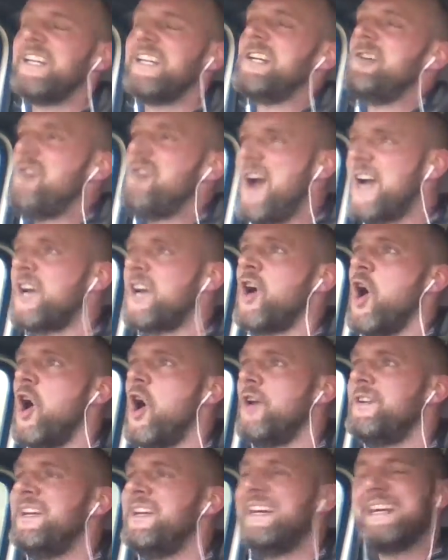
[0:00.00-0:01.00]
crack
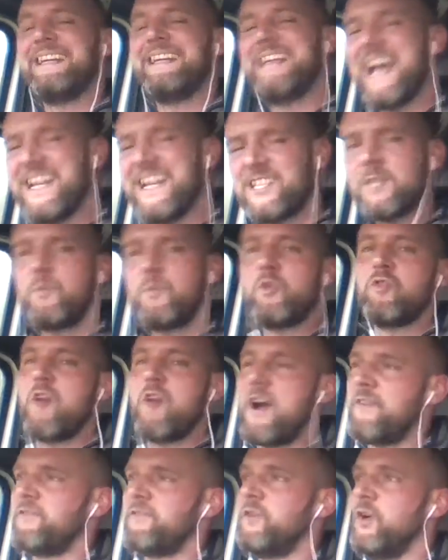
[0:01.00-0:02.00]
on, get some
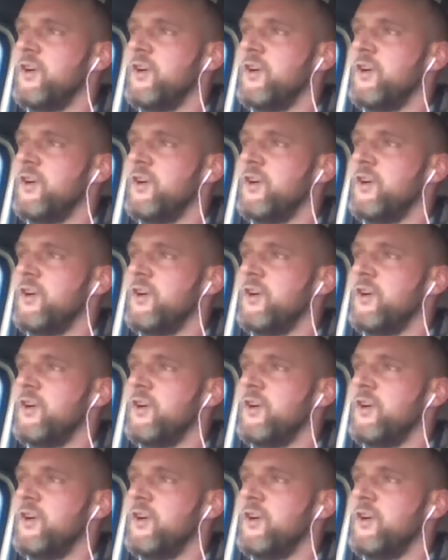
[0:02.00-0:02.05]
graft